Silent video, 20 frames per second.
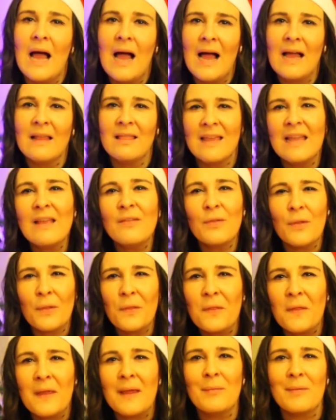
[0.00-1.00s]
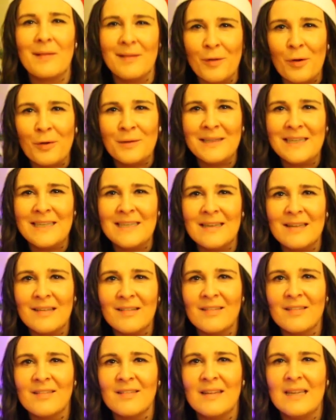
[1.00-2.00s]
I think the thing with
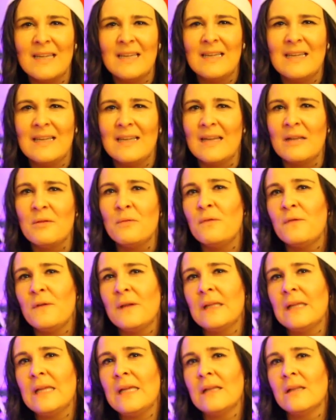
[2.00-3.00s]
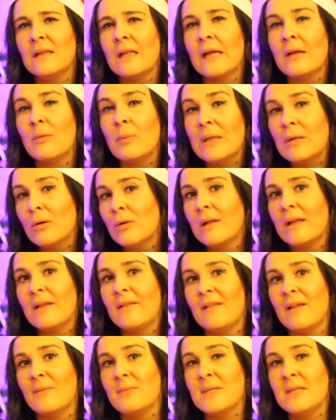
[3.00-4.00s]
loneliness and feeling like we're not
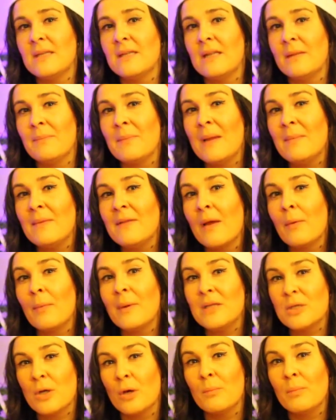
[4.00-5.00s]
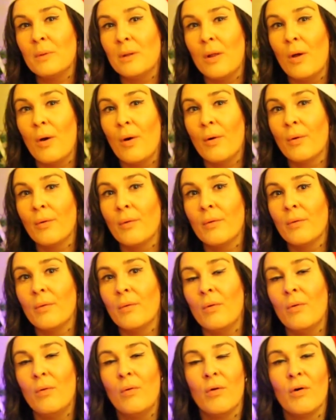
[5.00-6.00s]
accepted and maybe that we don't belong
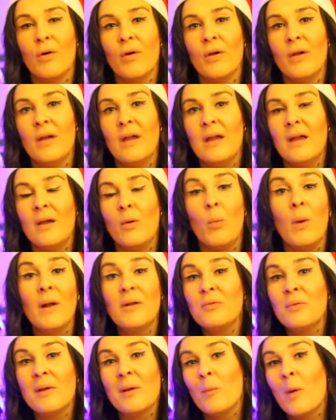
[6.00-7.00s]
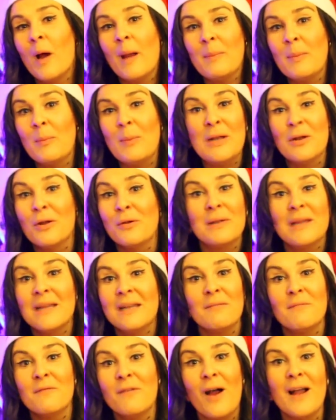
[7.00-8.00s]
or wondering why we don't get
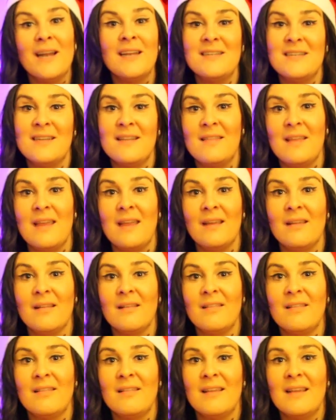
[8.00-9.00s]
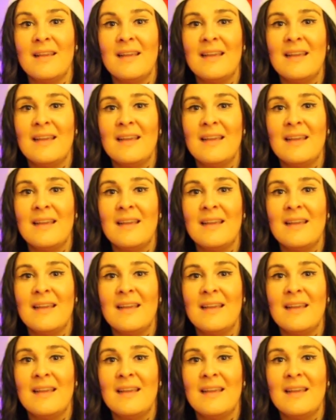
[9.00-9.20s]
invited to things,